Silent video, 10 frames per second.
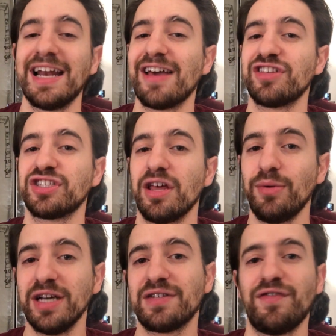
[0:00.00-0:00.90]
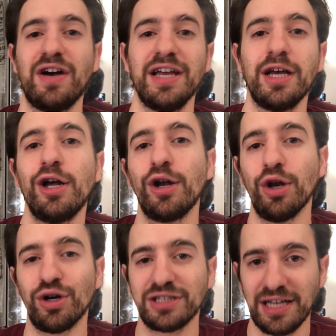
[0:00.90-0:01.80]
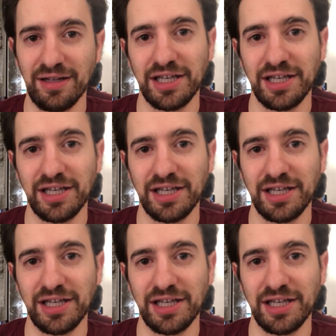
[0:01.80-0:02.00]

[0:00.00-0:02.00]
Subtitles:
Now, there's another way to find long tail